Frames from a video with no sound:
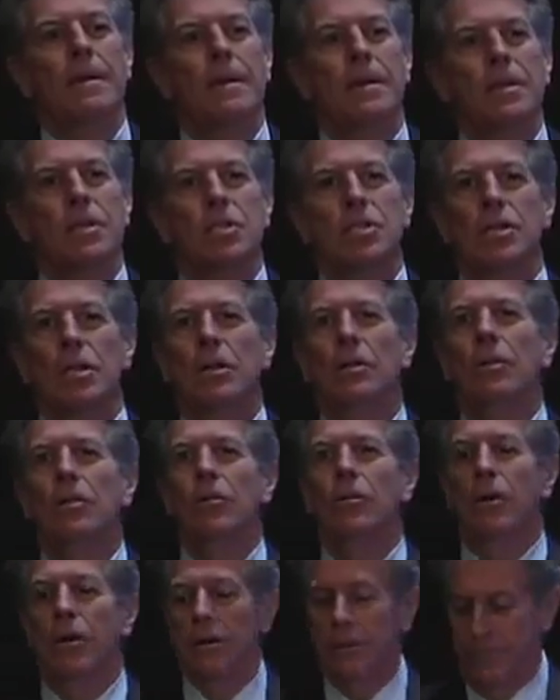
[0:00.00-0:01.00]
is tell
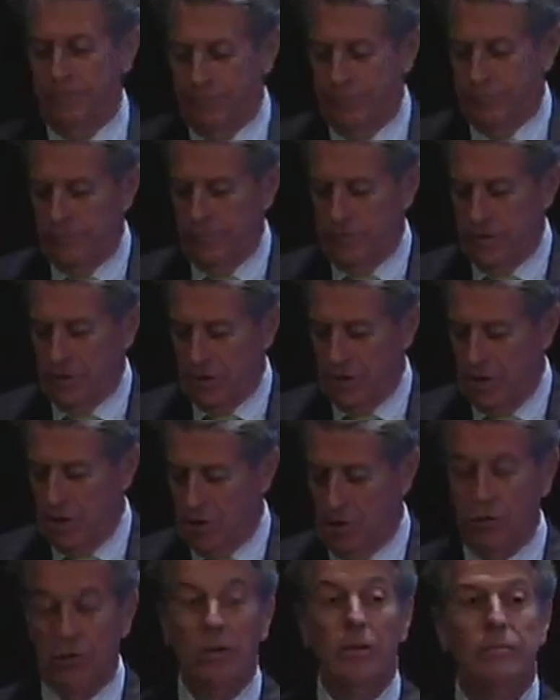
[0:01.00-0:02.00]
her,
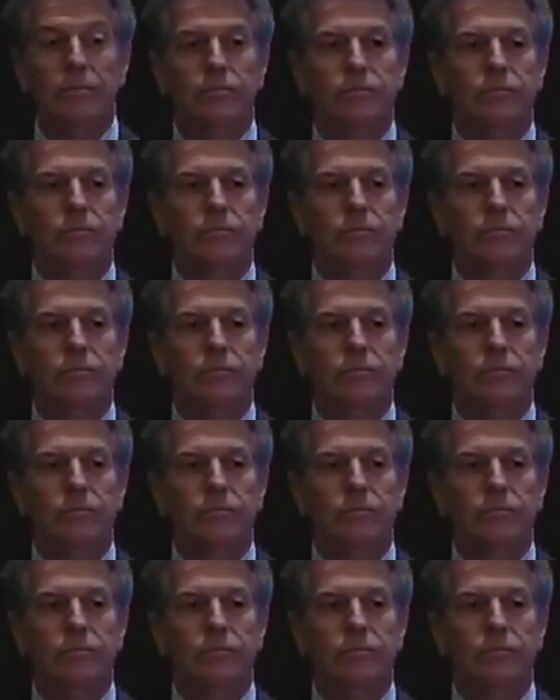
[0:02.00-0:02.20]
teach her,